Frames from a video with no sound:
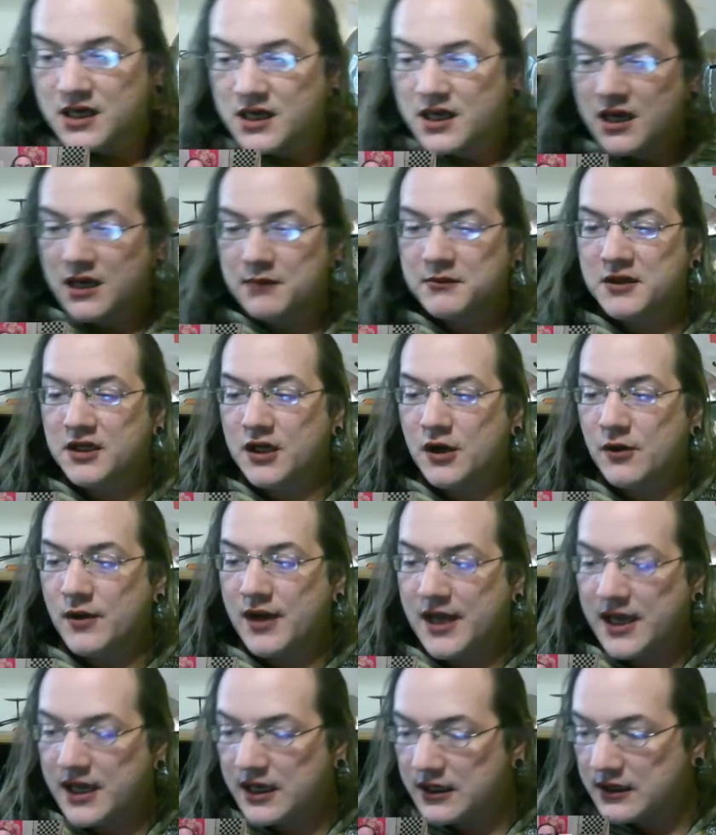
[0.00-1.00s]
I'm going to go
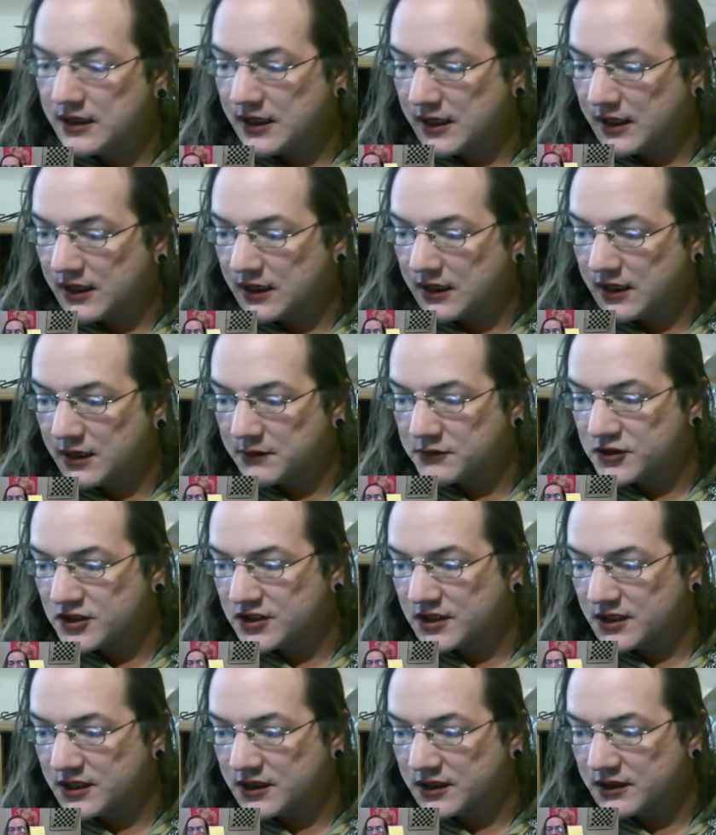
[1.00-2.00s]
ahead and I'm just
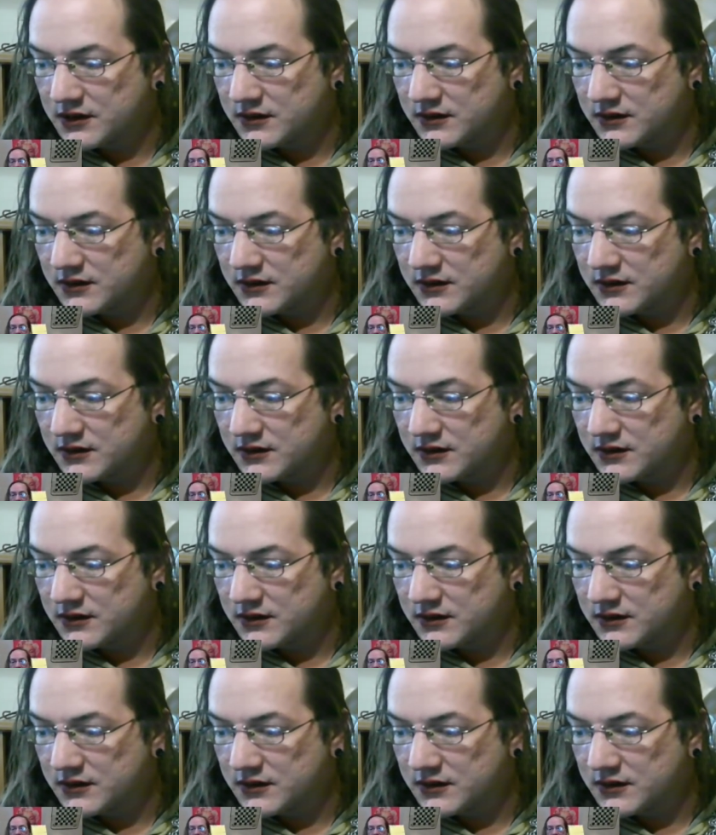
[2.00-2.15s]
going to